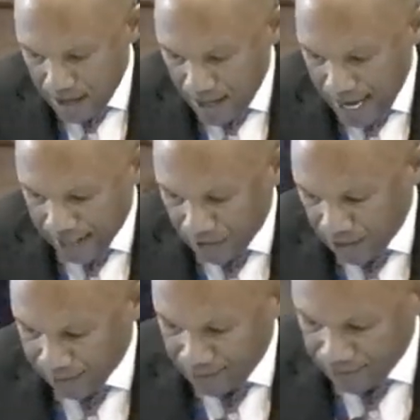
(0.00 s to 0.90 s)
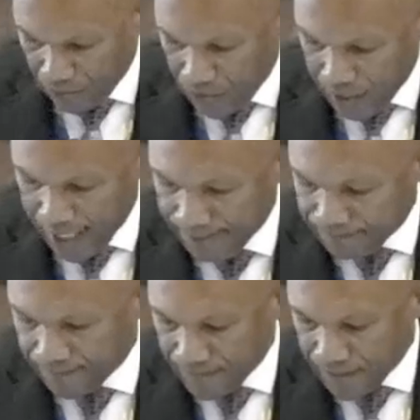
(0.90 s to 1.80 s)
I don't live in Florida
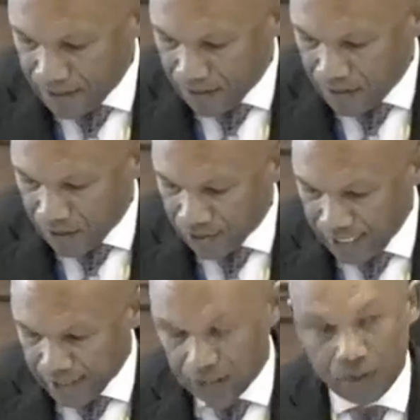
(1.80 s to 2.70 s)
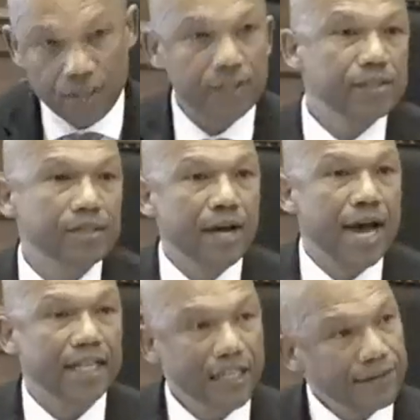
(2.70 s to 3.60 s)
or Saint Louis.
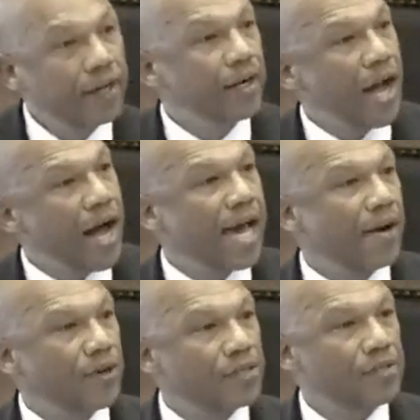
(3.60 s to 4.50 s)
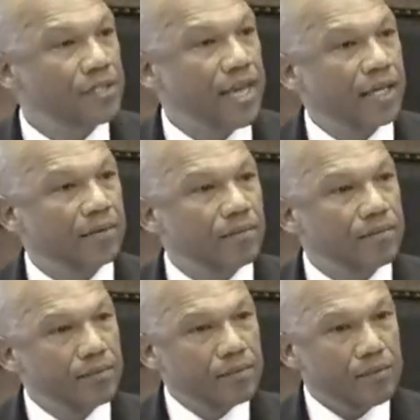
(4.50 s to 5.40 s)
I live here in Iowa, the state
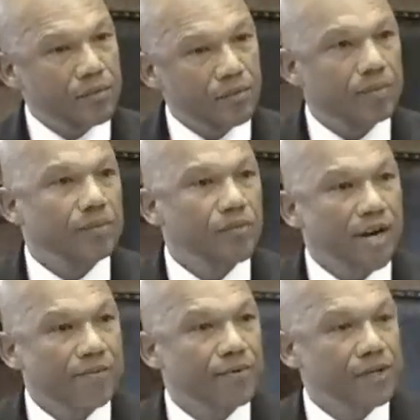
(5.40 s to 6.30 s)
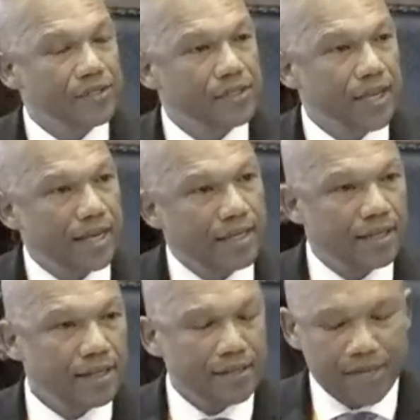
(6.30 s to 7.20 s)
where everyone has said
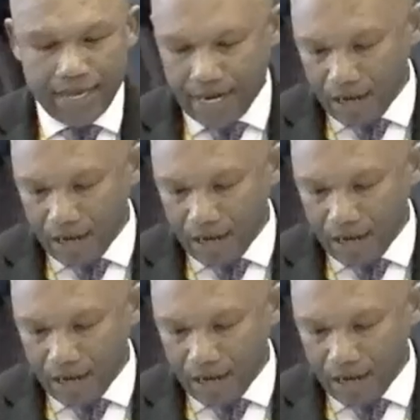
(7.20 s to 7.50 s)
they care